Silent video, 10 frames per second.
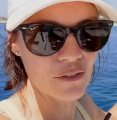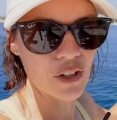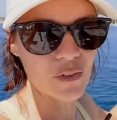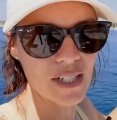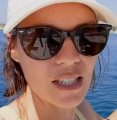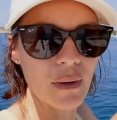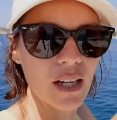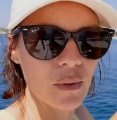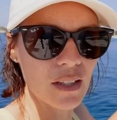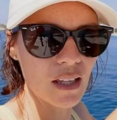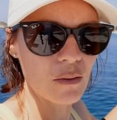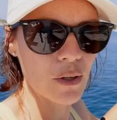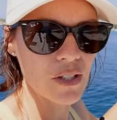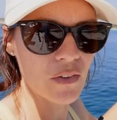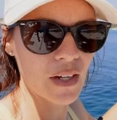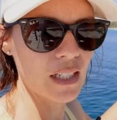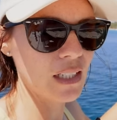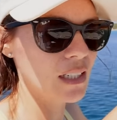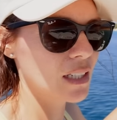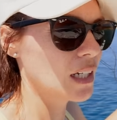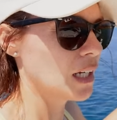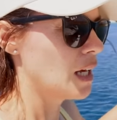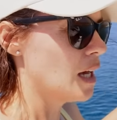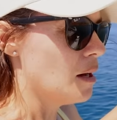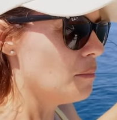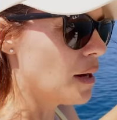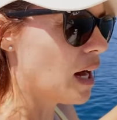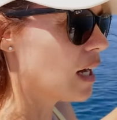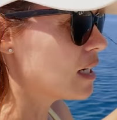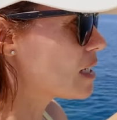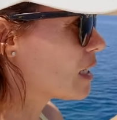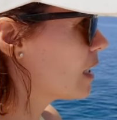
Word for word: further into the bay where the other boats are anchored. But